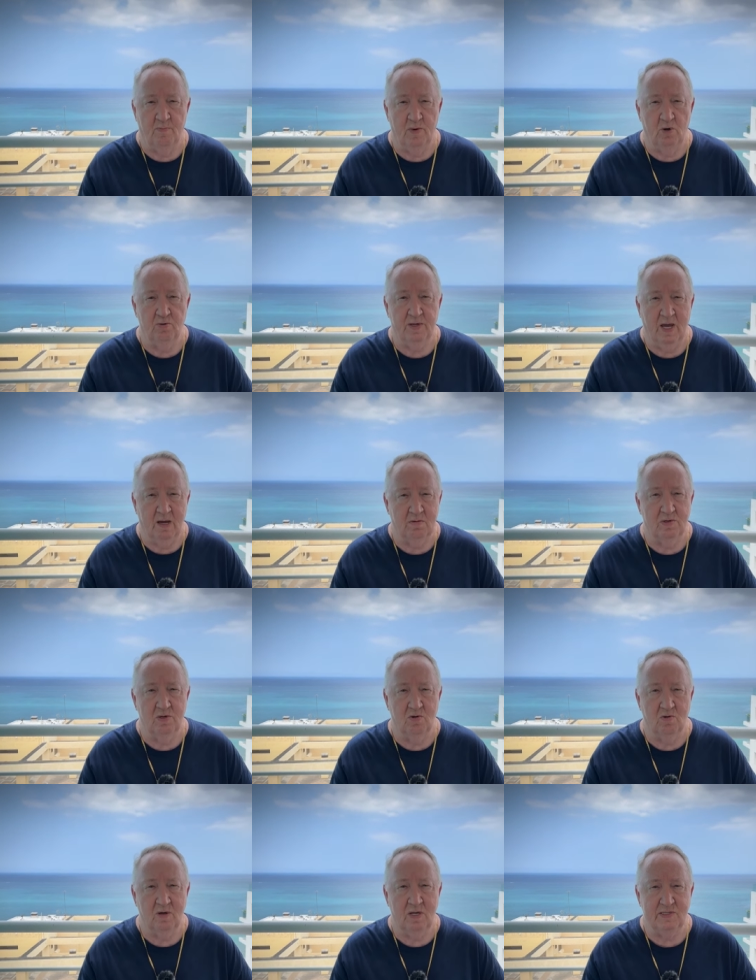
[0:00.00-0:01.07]
both
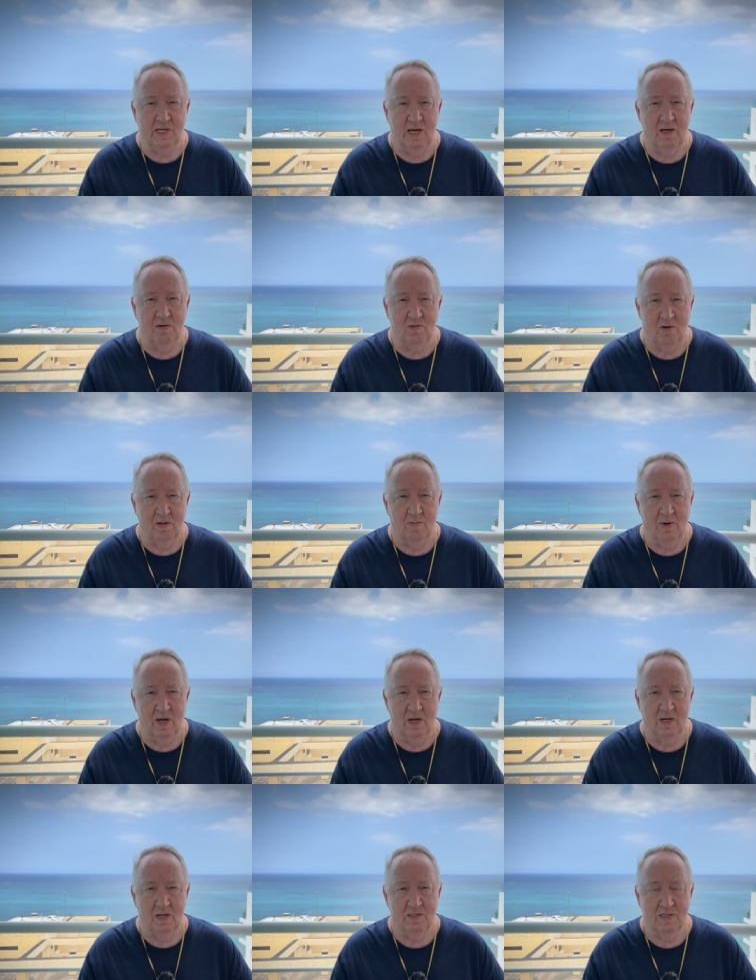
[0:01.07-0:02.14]
Ecuadorians and North
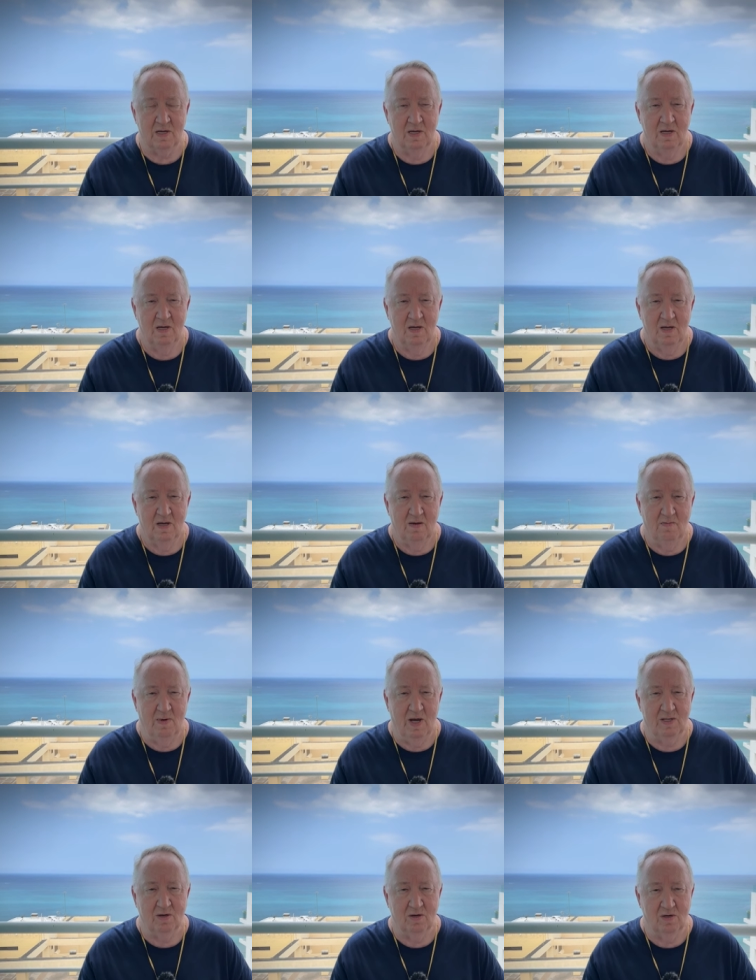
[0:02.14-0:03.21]
Americans,
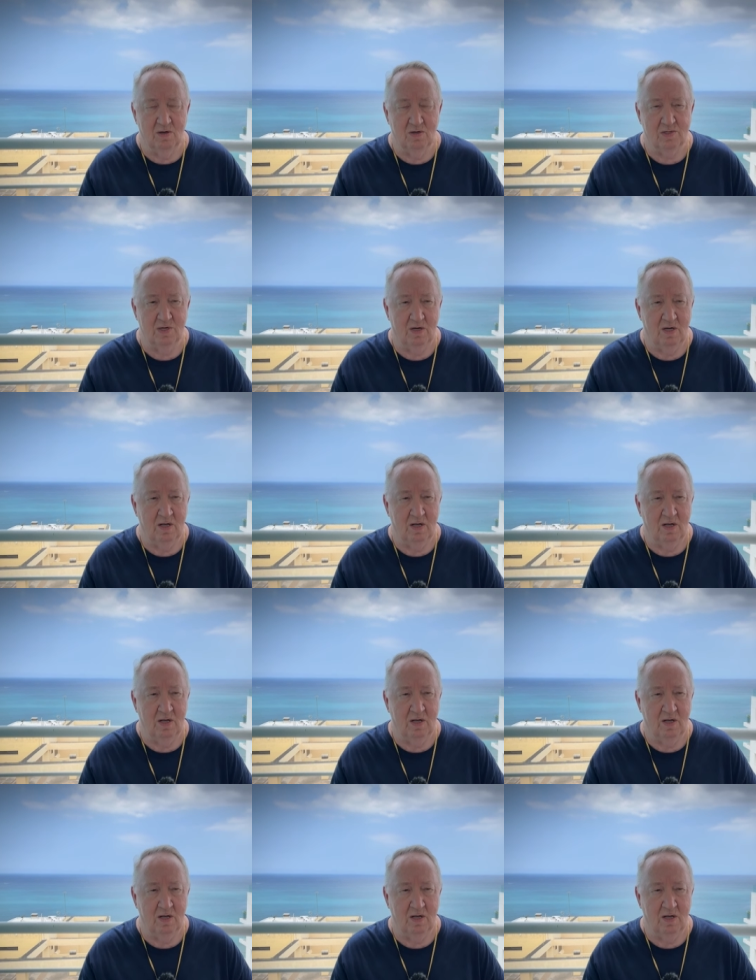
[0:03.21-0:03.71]
about the culture.